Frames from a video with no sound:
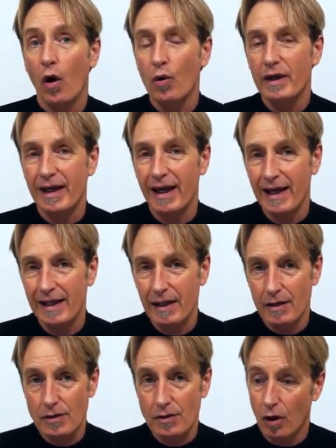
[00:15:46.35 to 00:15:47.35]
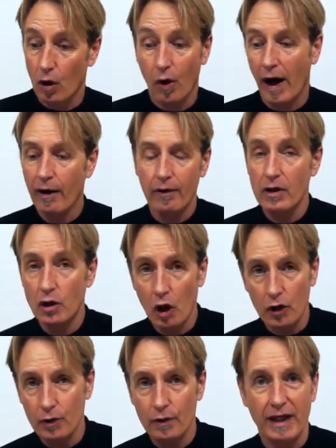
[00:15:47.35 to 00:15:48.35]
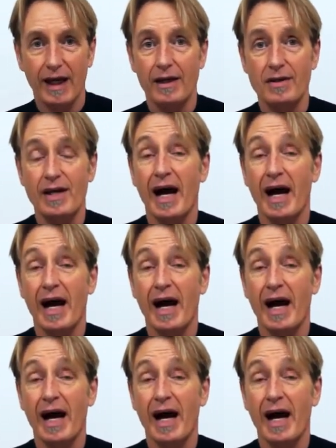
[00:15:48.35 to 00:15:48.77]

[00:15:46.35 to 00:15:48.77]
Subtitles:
okayness or our not okayness